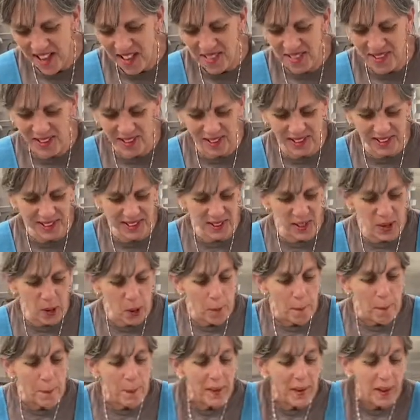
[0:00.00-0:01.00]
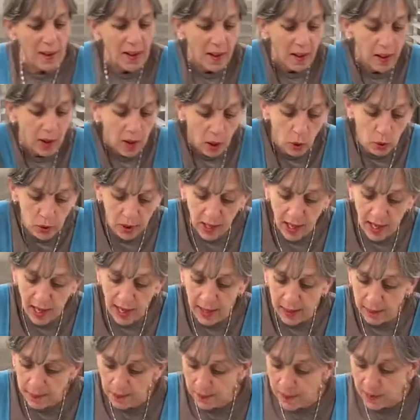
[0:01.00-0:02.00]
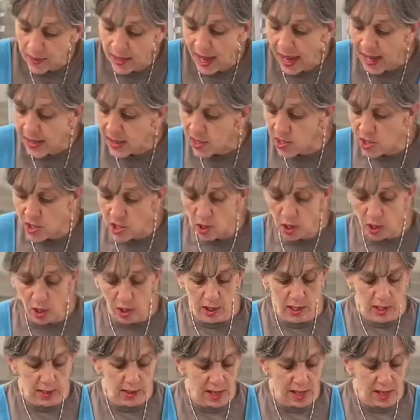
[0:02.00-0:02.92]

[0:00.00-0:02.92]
There you go. Okay, that's started.